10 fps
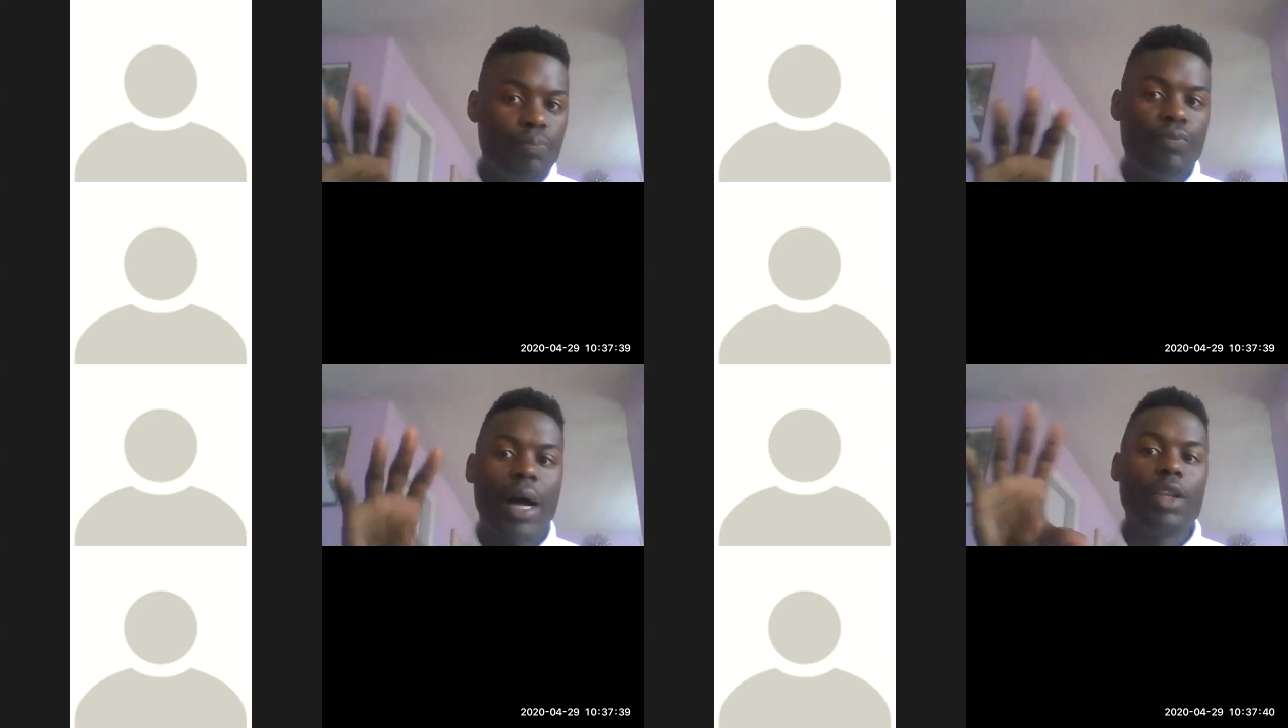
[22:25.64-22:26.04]

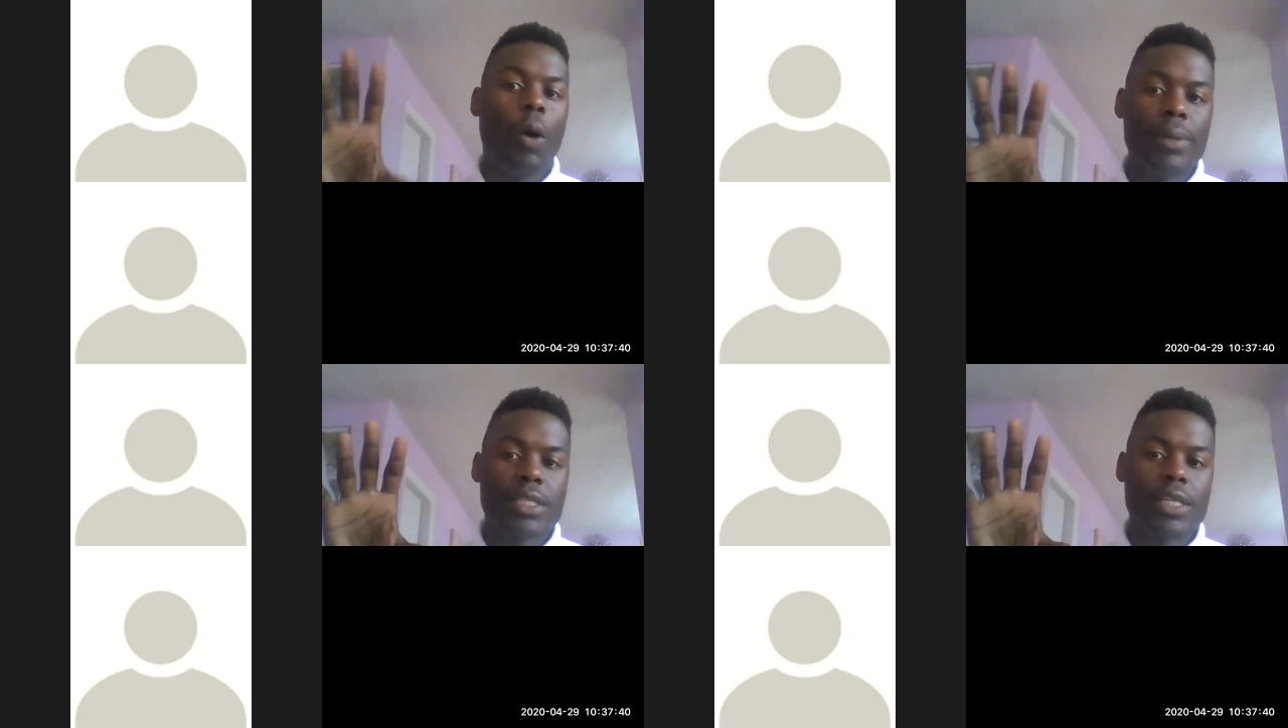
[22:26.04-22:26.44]
finally
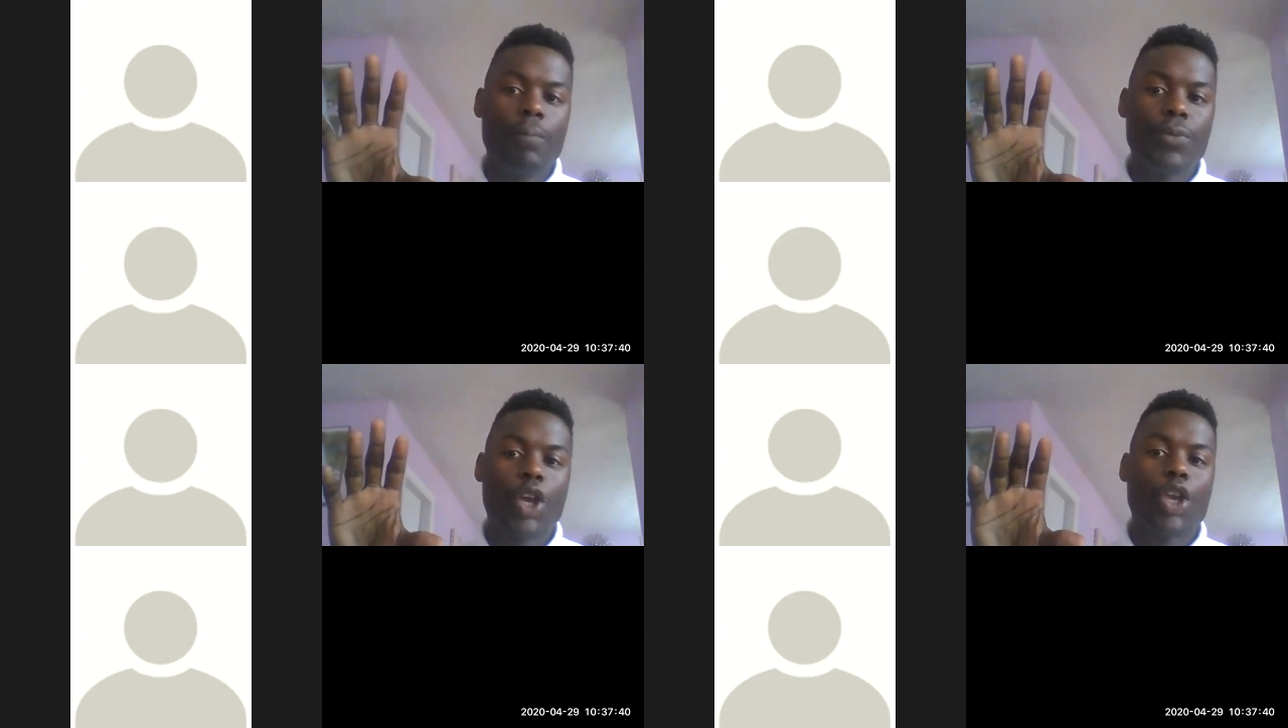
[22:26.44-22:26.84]
opens
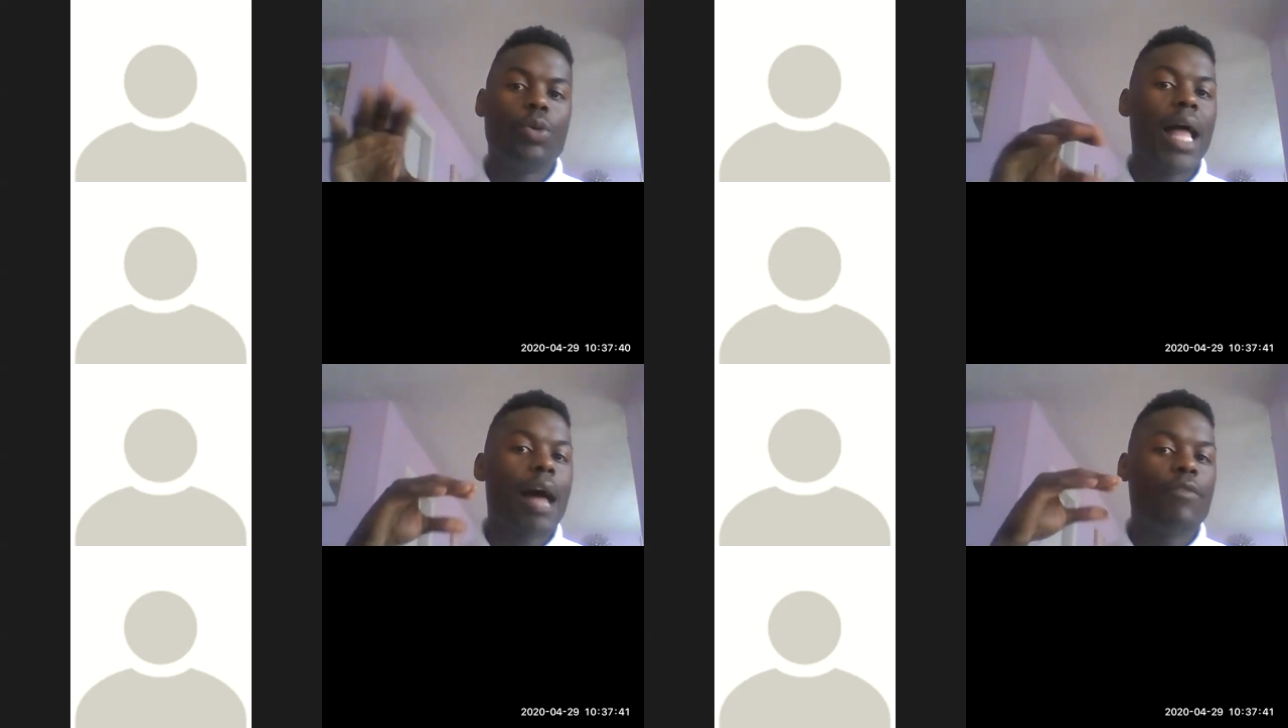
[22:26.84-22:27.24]
up,
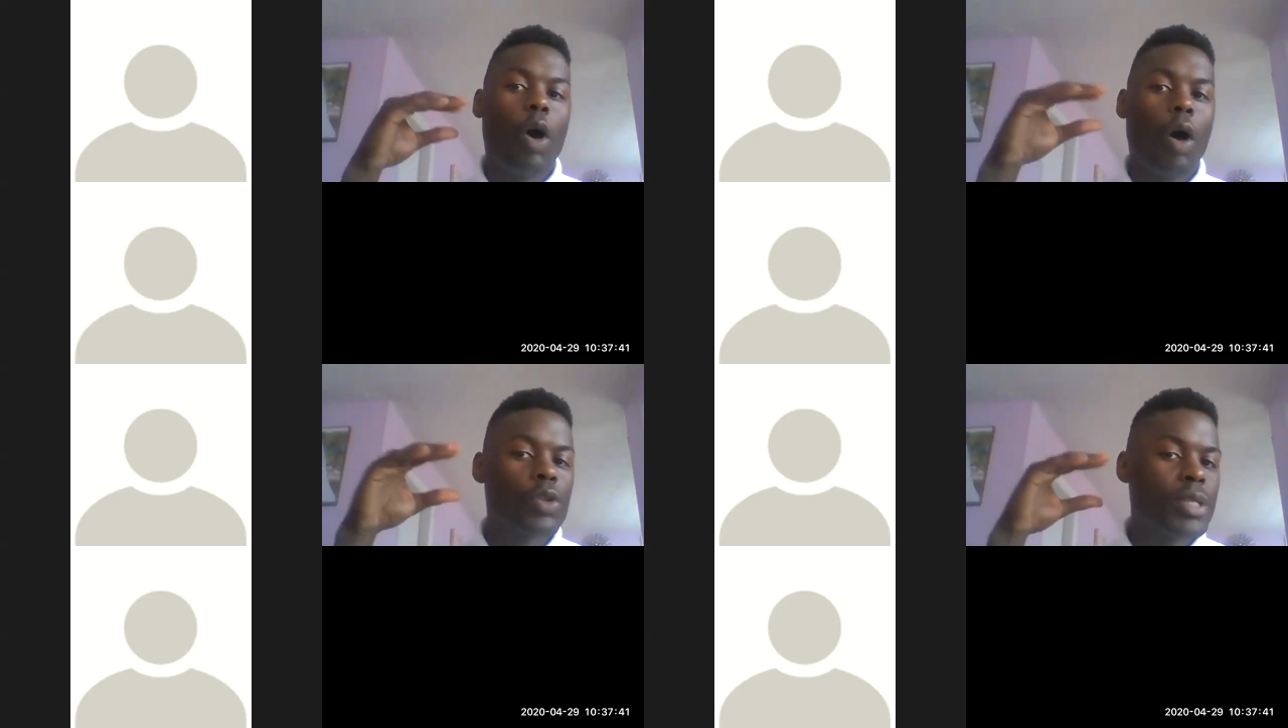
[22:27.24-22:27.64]
you'll have
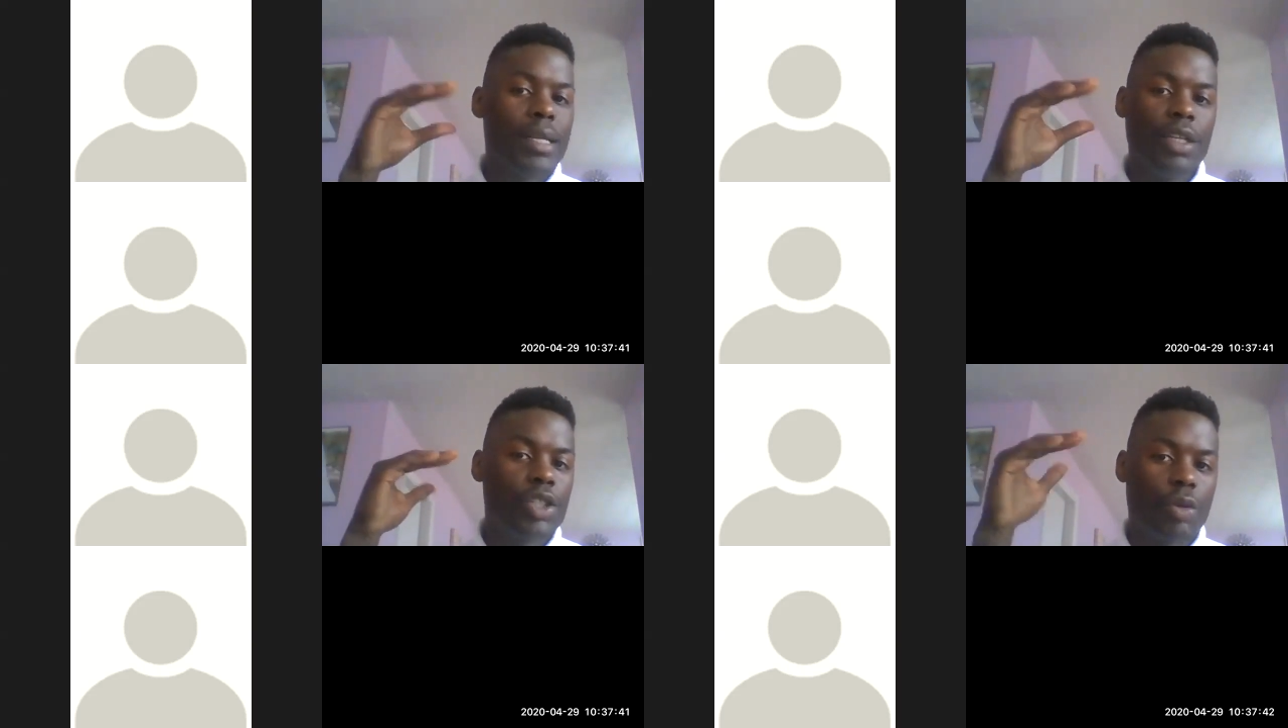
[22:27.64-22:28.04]
all those
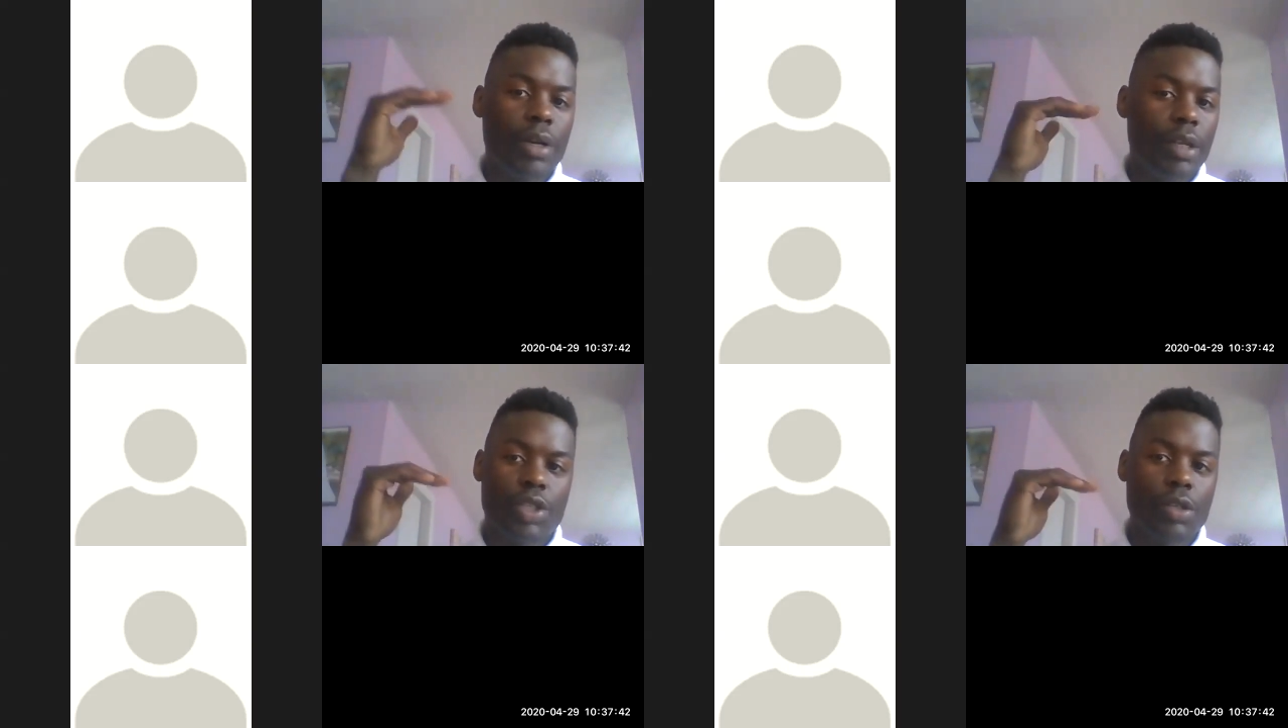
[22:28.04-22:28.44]
ideas
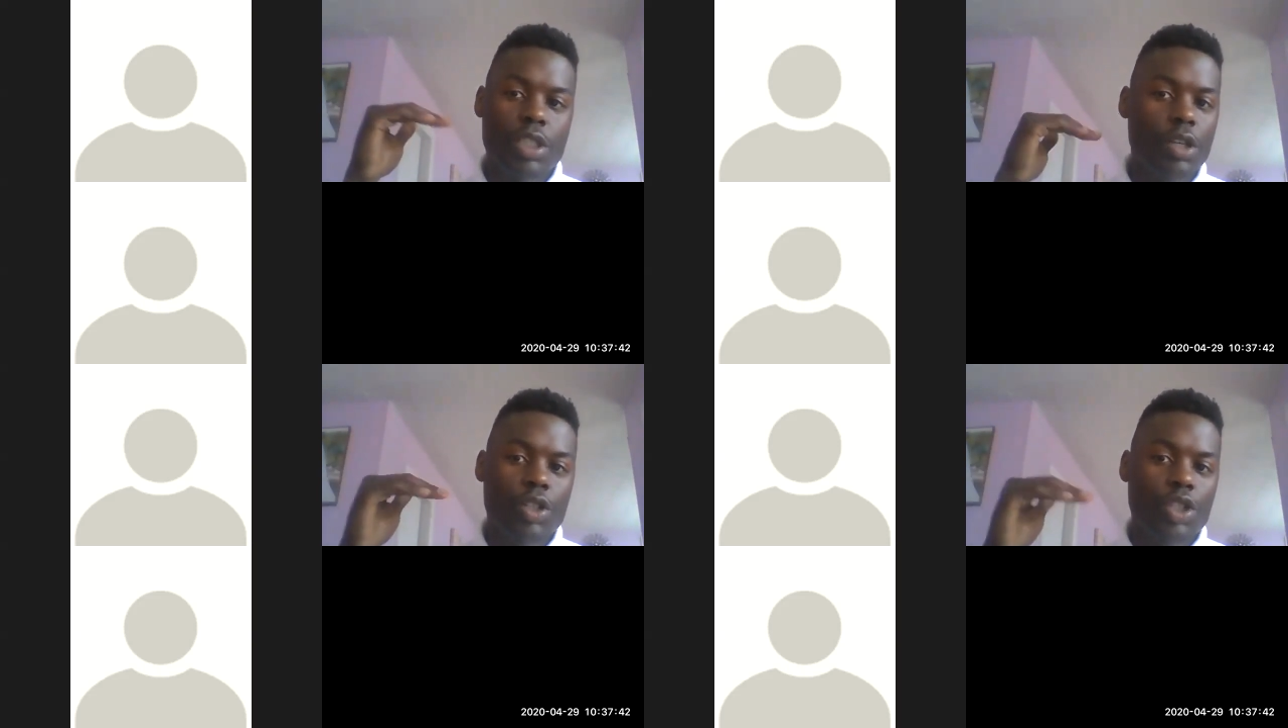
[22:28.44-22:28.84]
already
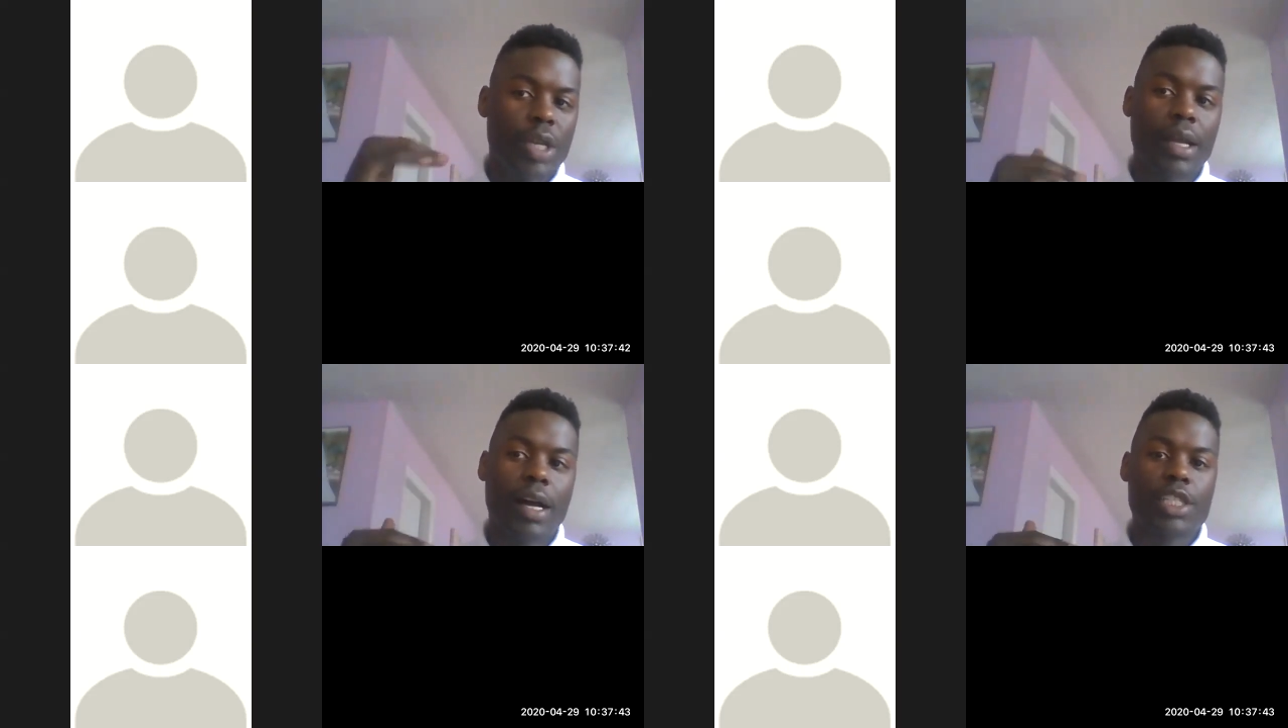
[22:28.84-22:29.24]
to
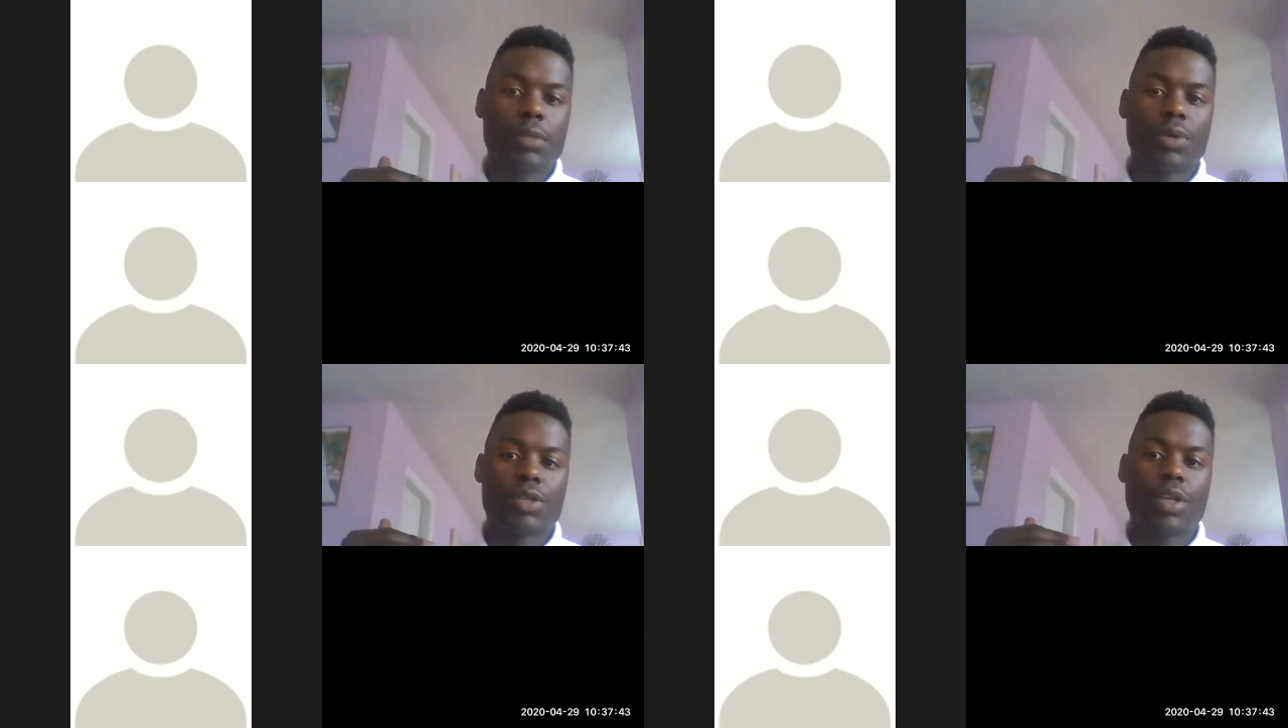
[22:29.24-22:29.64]
get
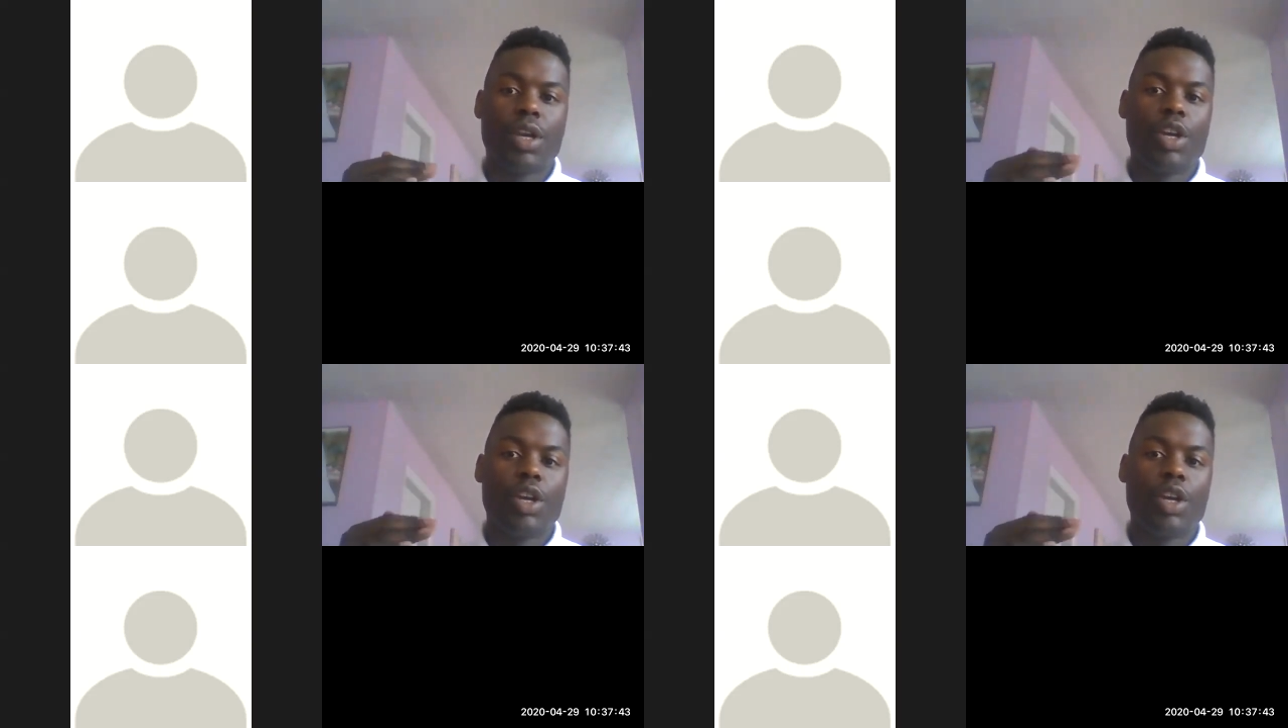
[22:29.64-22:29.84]
customers.